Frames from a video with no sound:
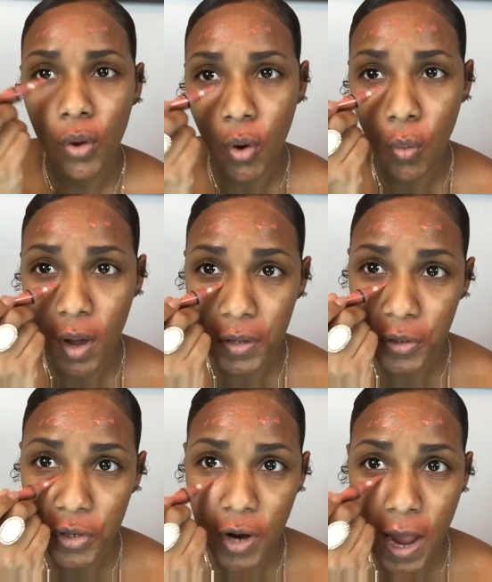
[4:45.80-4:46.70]
go
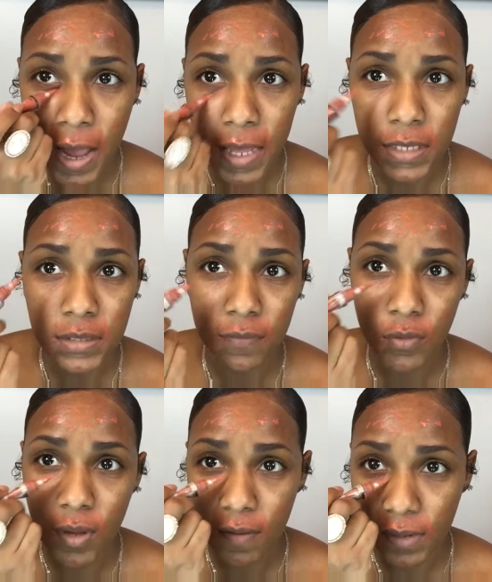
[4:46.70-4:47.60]
under your eyes. If
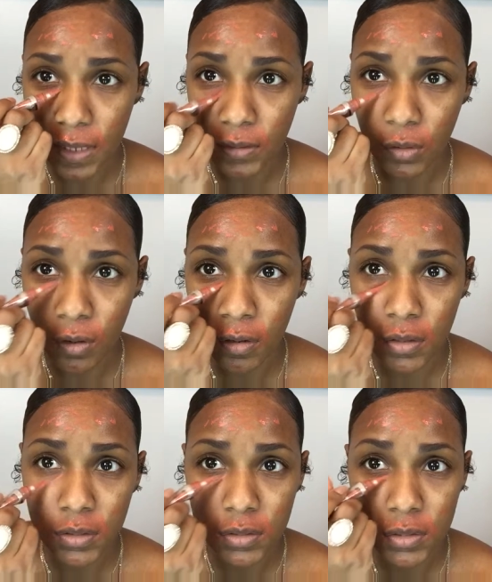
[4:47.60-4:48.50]
you have like
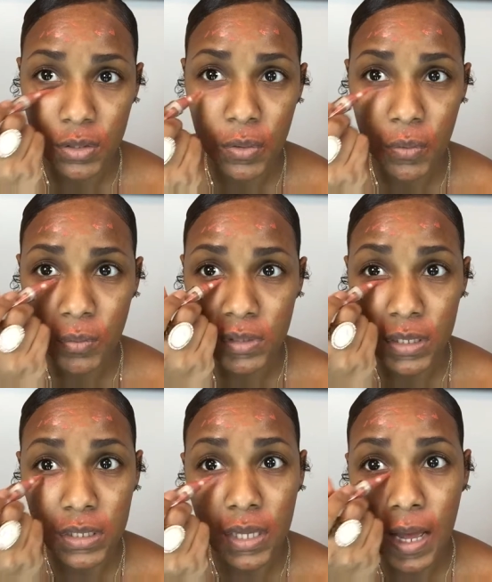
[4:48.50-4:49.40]
dark circles
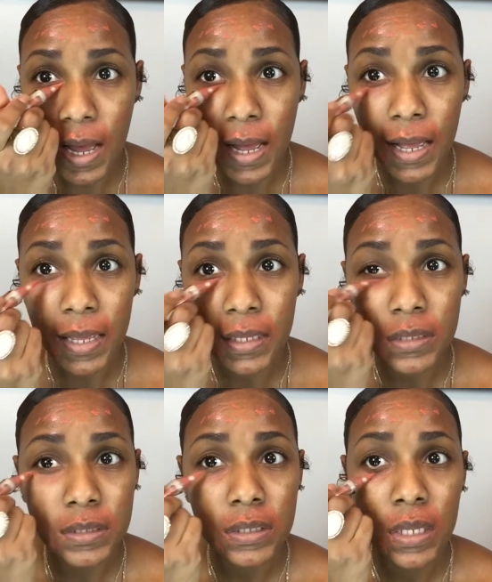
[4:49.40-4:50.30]
under your
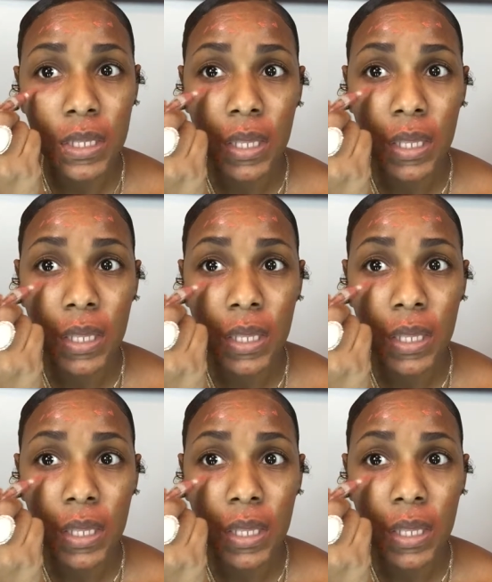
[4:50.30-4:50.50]
eyes,